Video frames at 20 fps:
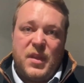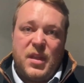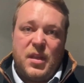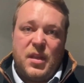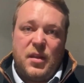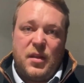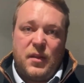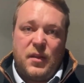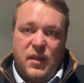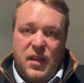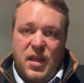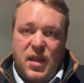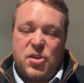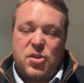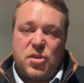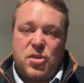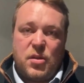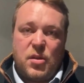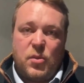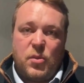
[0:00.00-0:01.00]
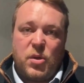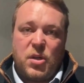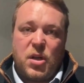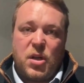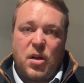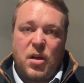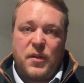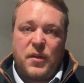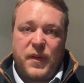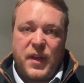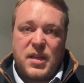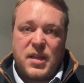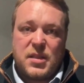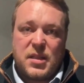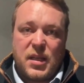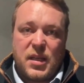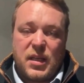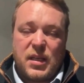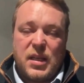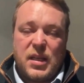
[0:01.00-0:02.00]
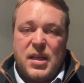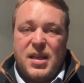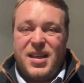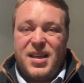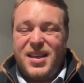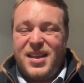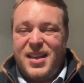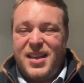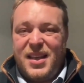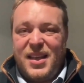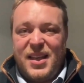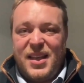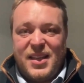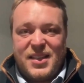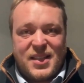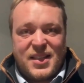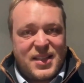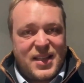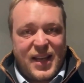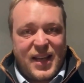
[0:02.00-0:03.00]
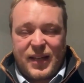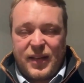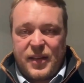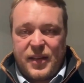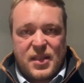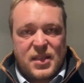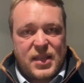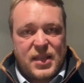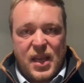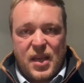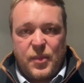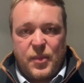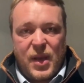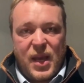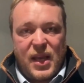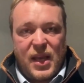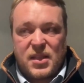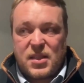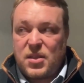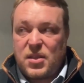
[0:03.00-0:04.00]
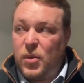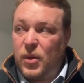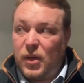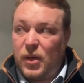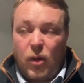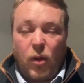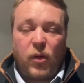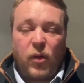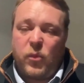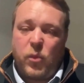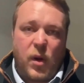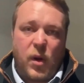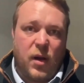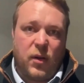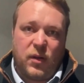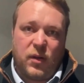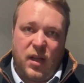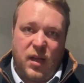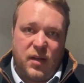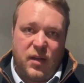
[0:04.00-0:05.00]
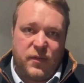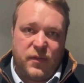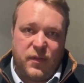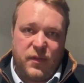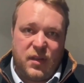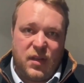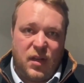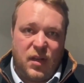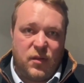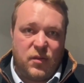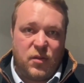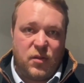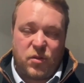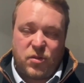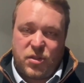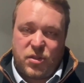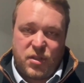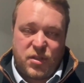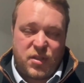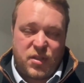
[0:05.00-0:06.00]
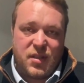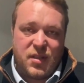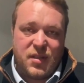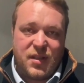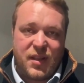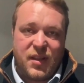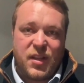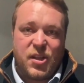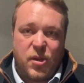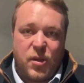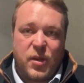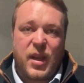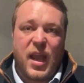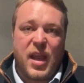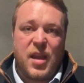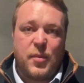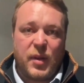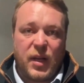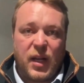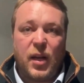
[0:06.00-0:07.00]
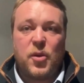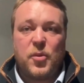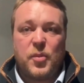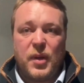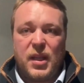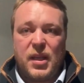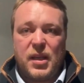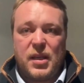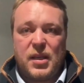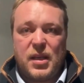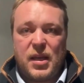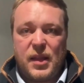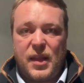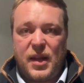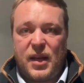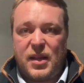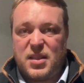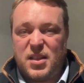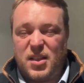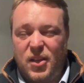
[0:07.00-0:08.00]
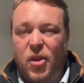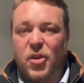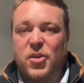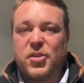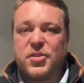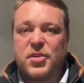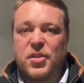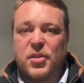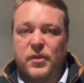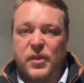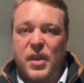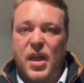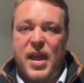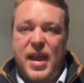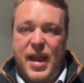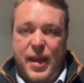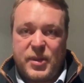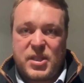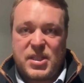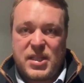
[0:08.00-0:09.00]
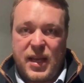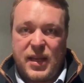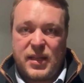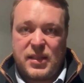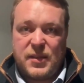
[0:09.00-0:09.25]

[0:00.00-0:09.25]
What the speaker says: the issue that woodcock are facing is exactly the same as quite a lot of wildlife, you know, not just the UK, but globally, and that is a loss of their habitat.